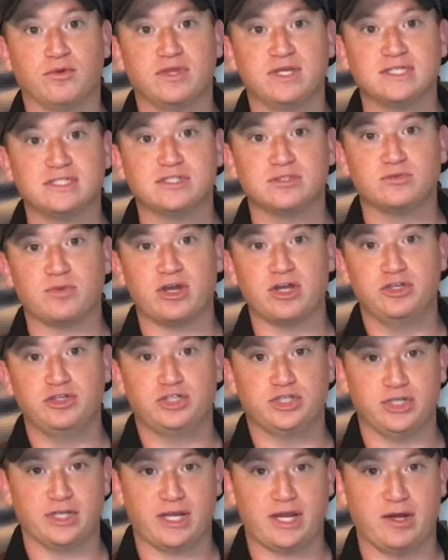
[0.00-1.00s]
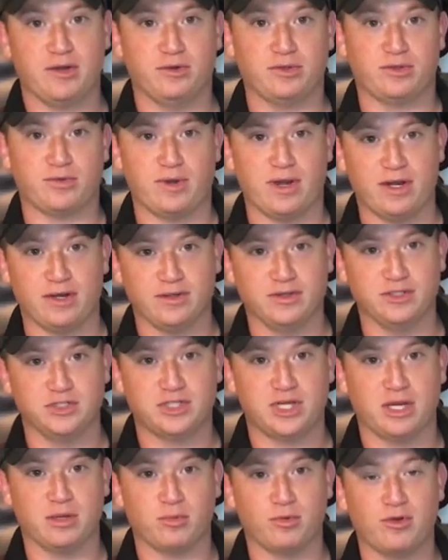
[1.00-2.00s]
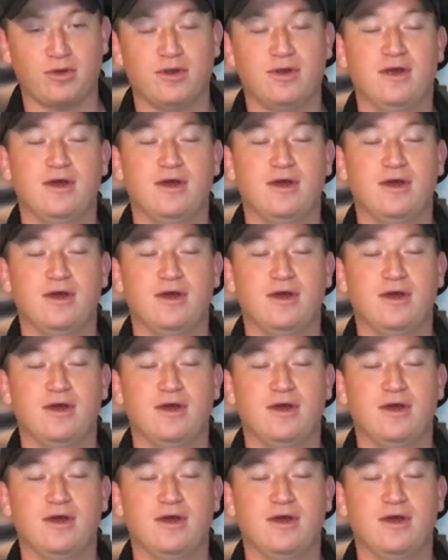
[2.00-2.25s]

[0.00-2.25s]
this is why you shouldn't carry the round in the chamber.